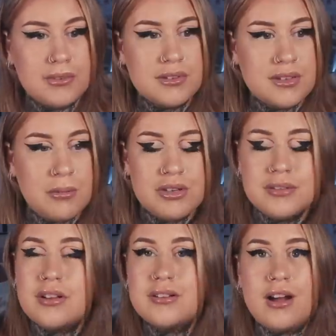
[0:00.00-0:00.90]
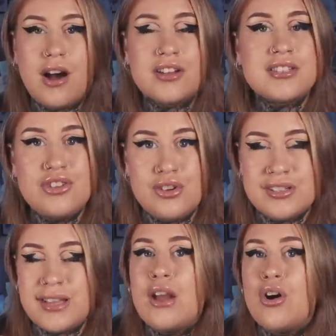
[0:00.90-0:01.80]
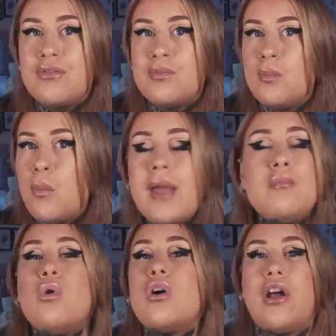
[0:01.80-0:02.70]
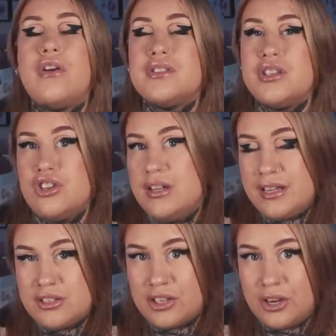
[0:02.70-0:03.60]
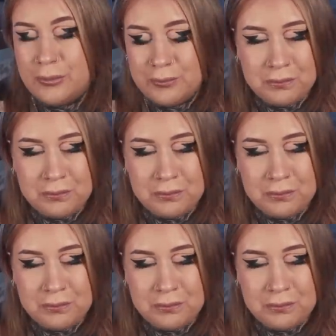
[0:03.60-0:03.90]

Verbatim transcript: someone asking you to take off way more clothes than you need to.